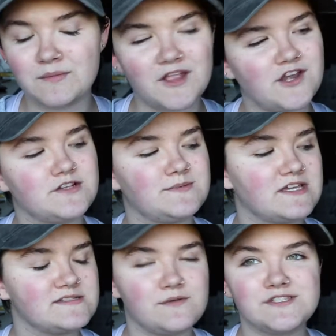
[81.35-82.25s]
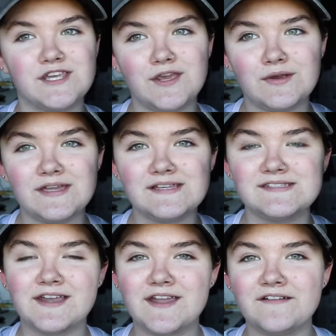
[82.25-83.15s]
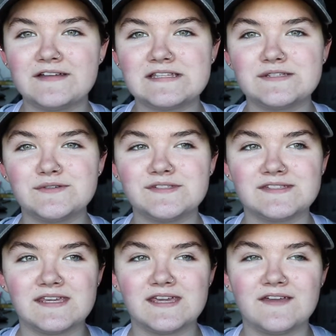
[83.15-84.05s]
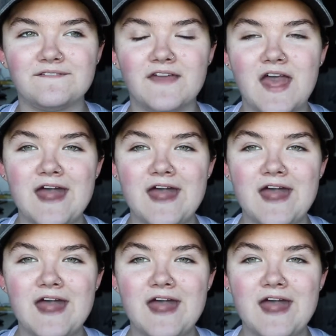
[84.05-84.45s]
blenders because I was curious enough to see if